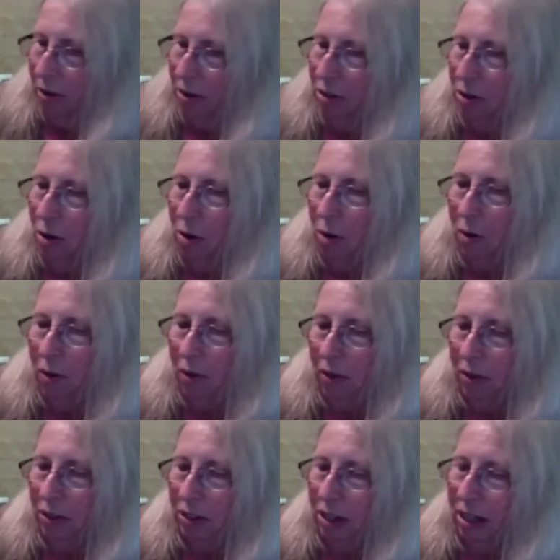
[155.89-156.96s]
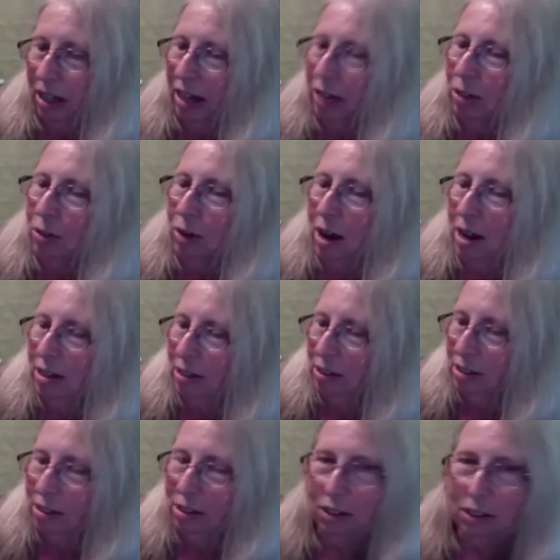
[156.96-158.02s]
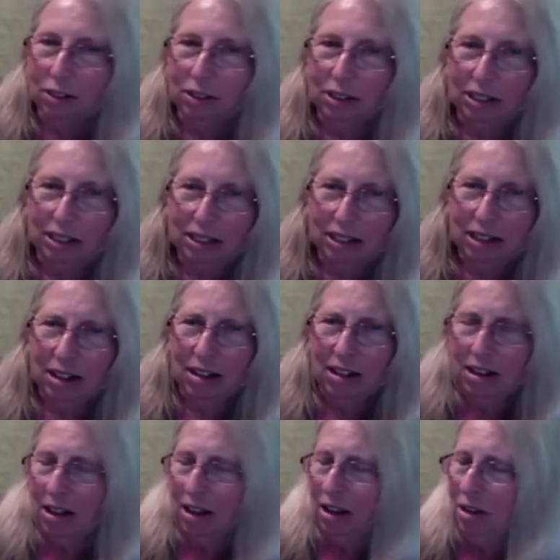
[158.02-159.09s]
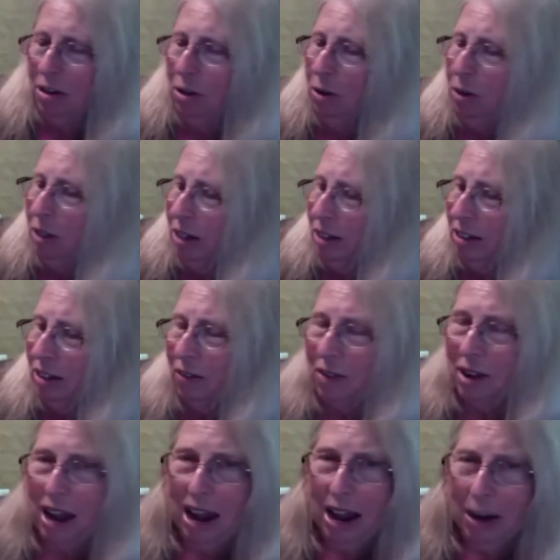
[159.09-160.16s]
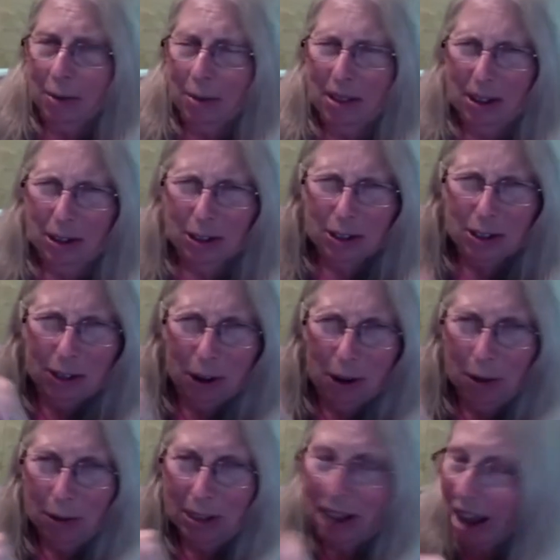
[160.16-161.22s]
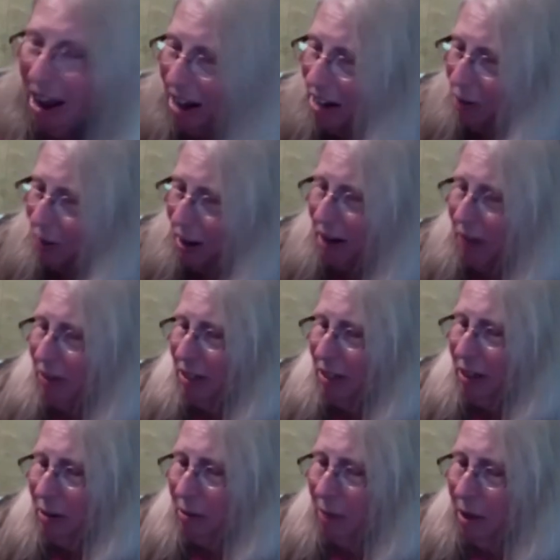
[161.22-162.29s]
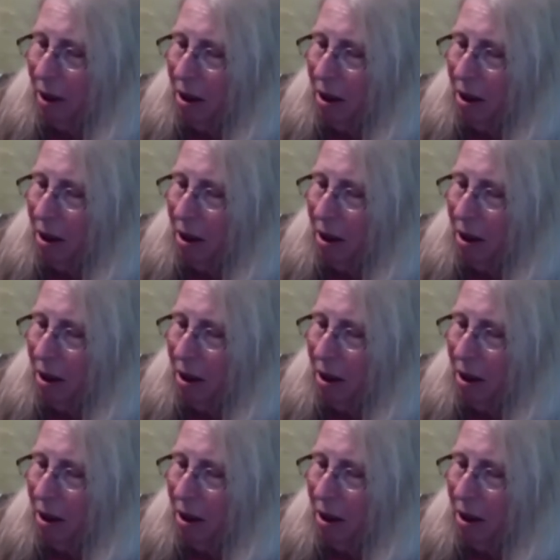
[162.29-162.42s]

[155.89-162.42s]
So there's electrons circling a nucleus of an atom. They're so tiny you can't even see them.